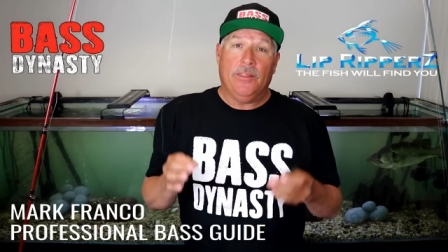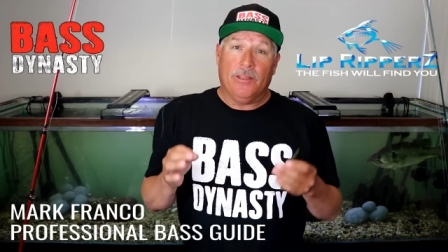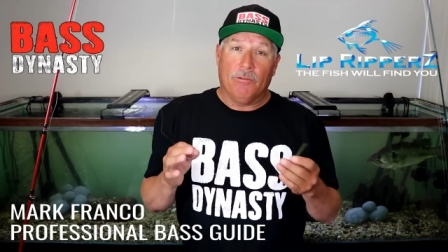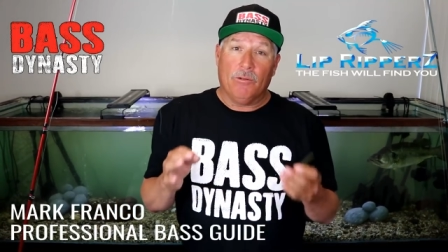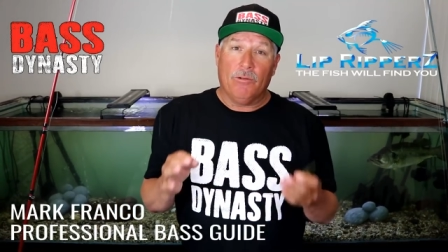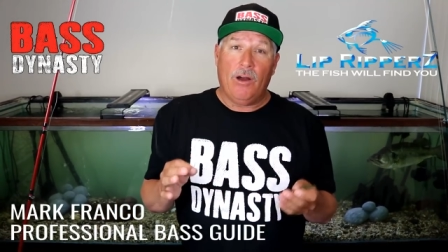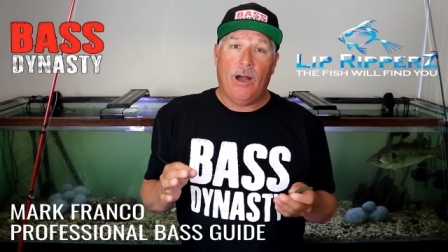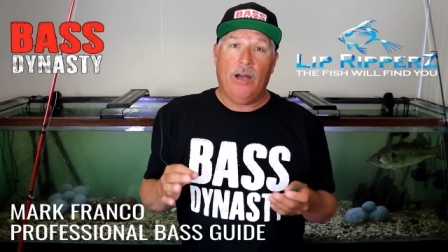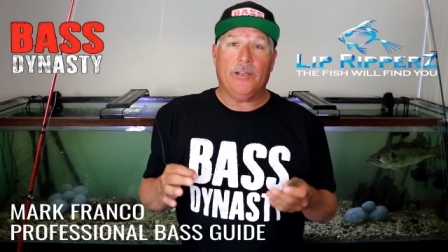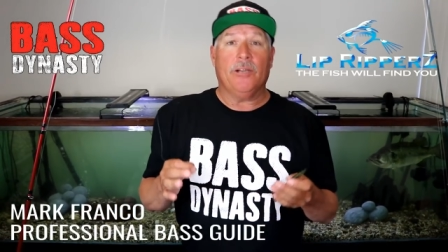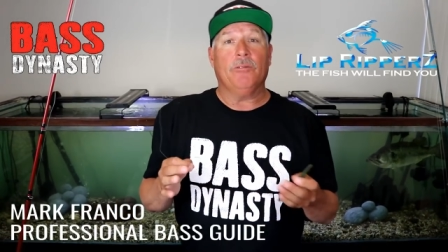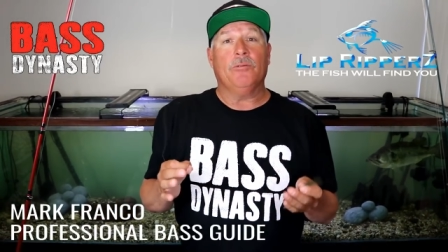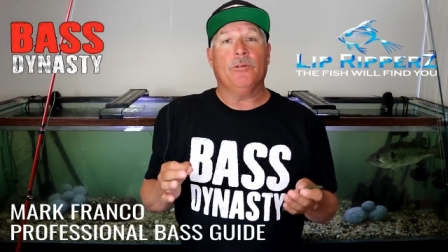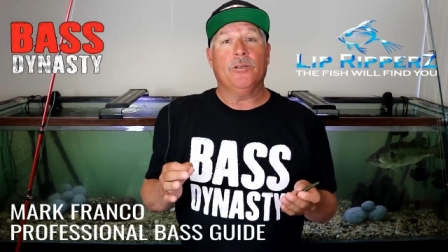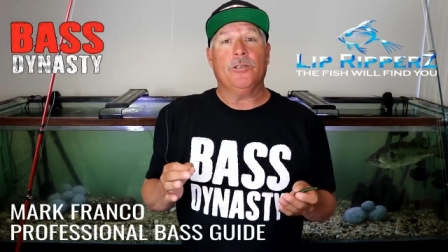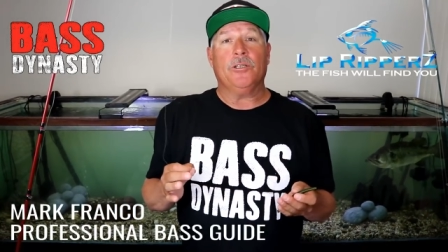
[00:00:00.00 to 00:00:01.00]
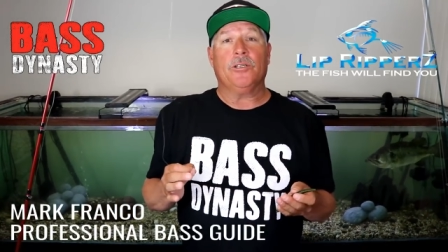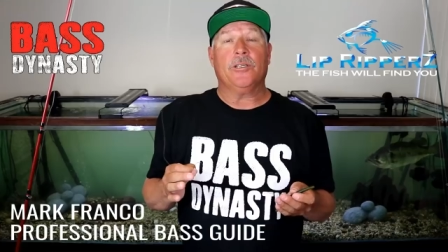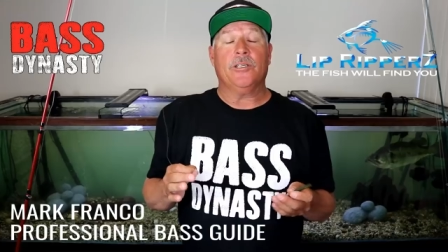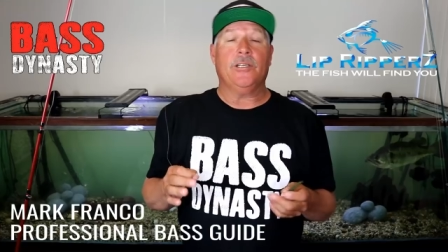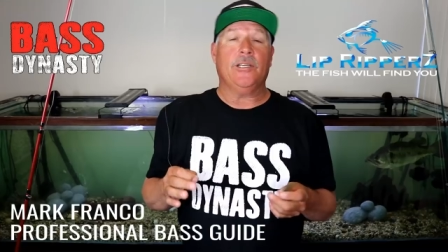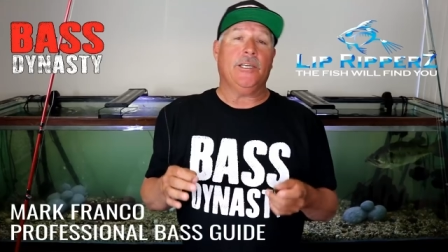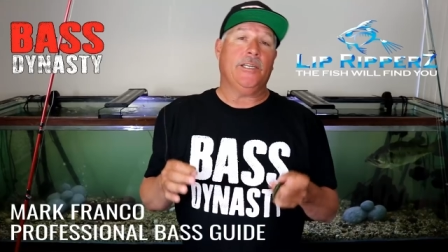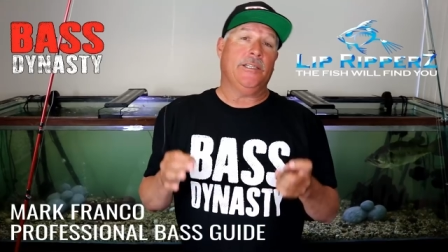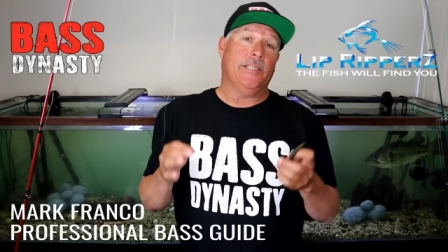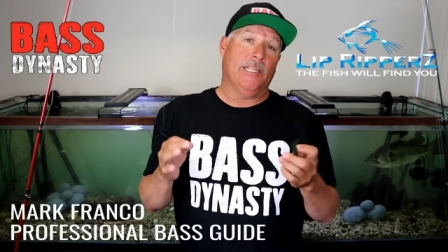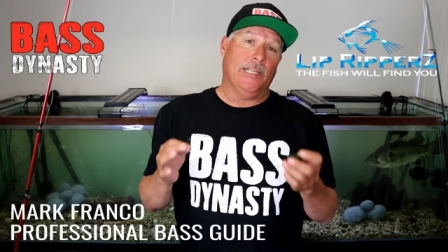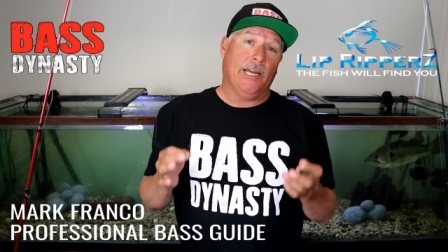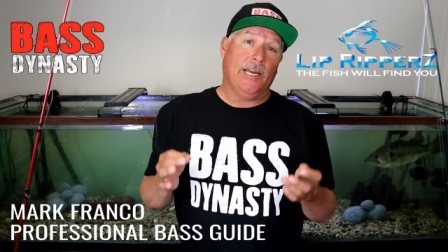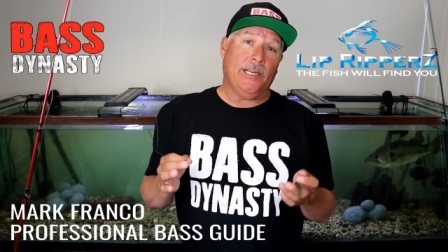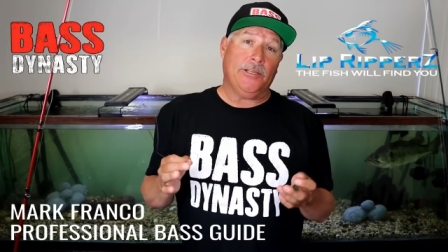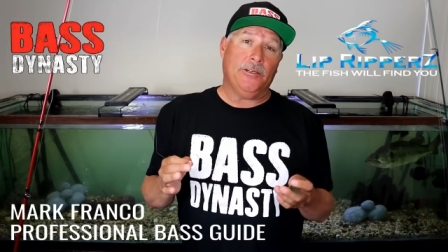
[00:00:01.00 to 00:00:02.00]
The rod and reel you're going to need, the
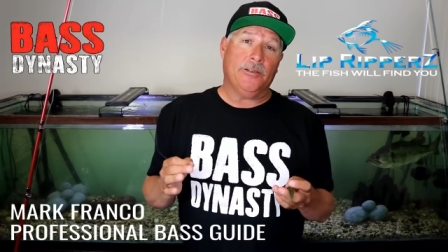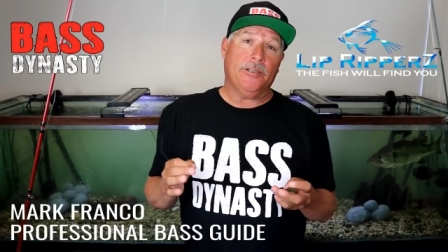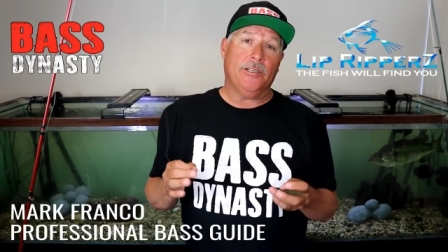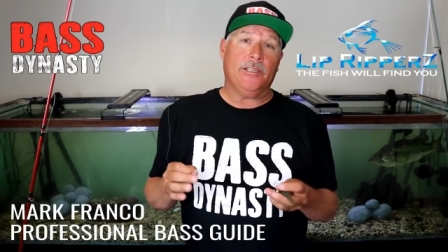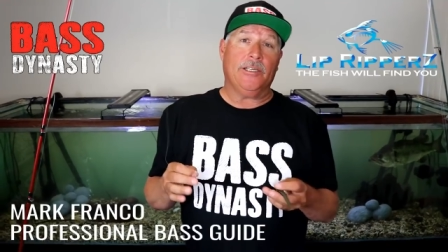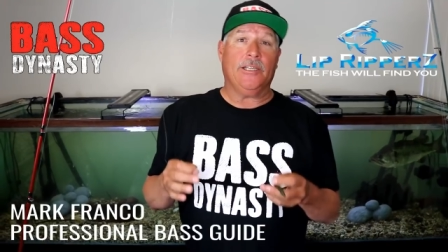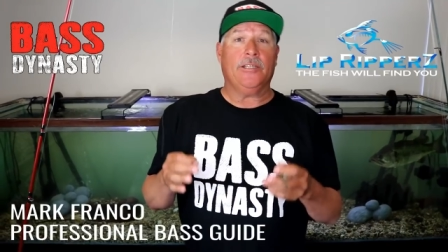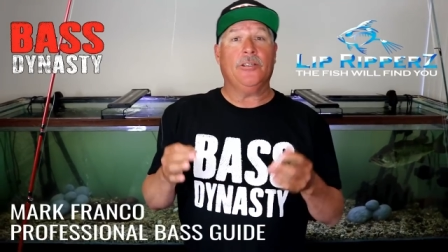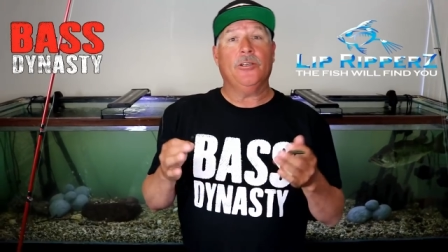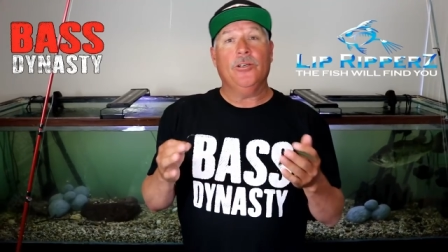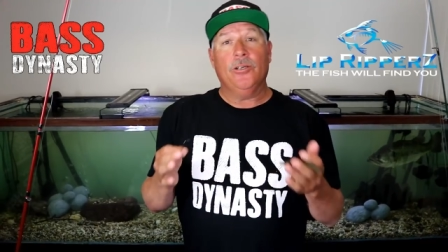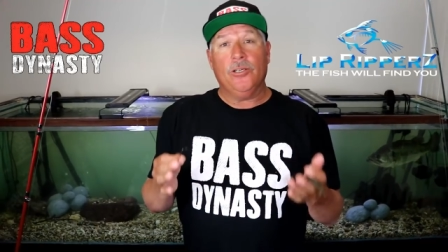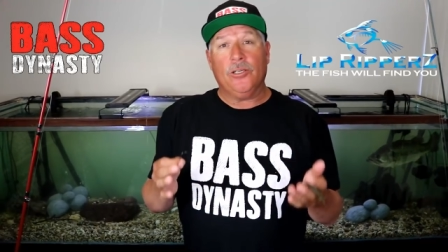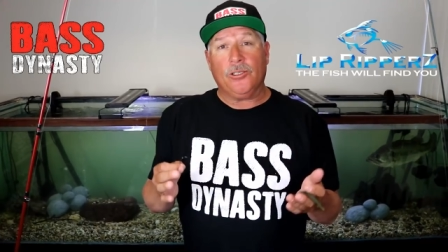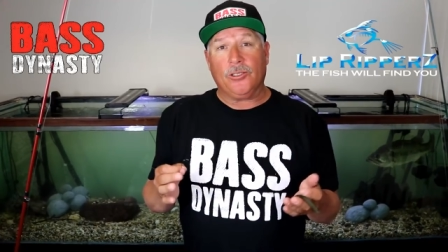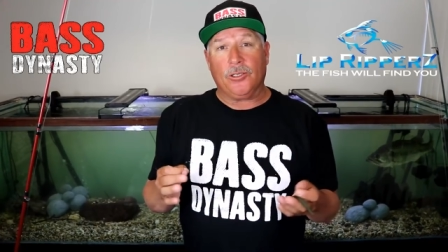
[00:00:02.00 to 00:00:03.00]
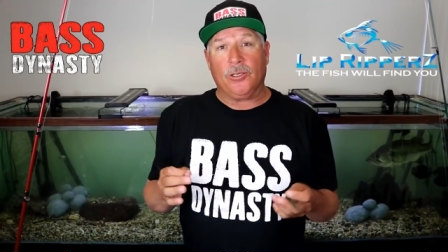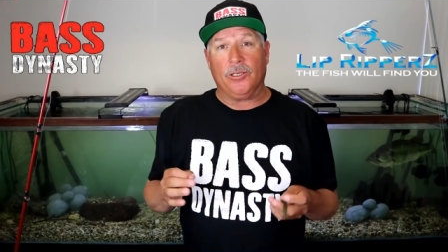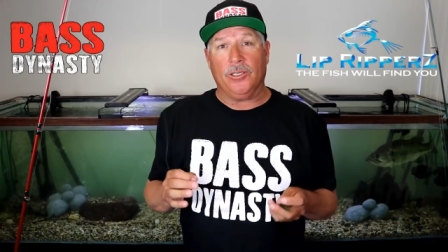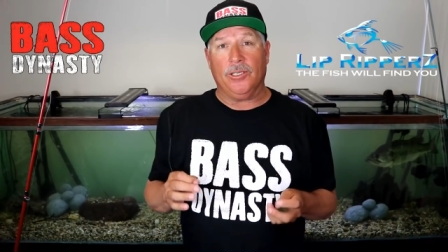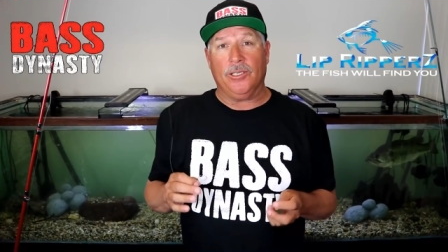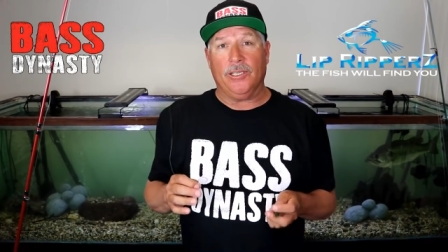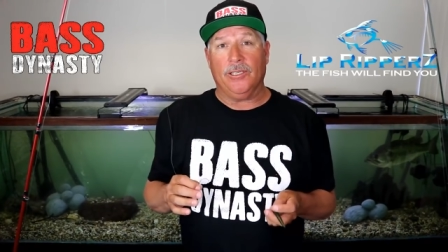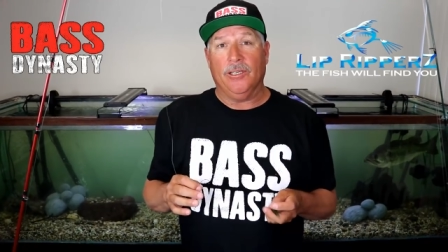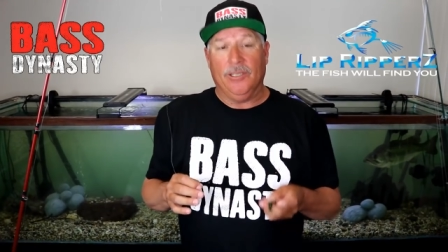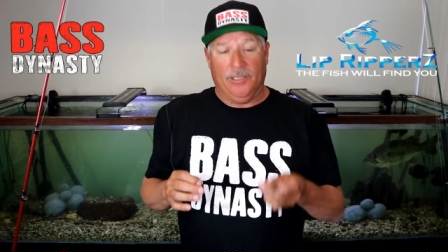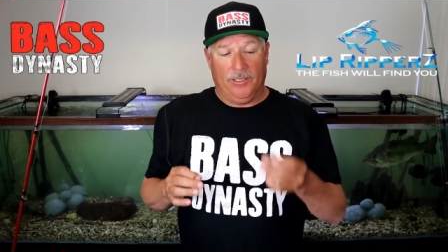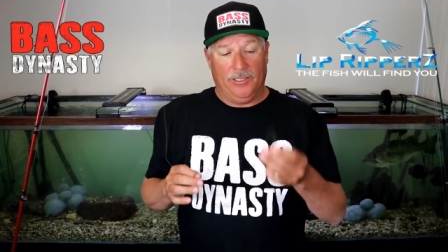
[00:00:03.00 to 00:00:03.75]
line you're going to need, the hooks you're going to need.